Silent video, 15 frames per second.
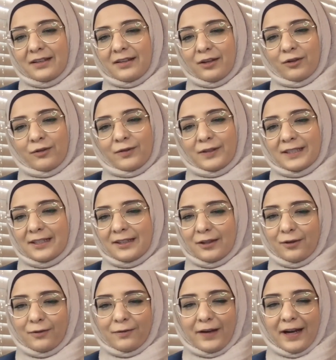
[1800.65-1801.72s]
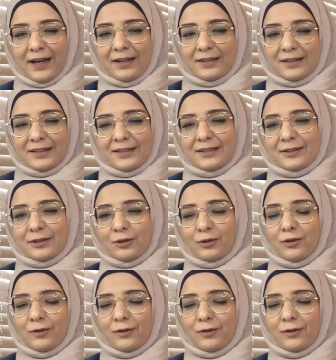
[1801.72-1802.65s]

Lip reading: the University of Kansas School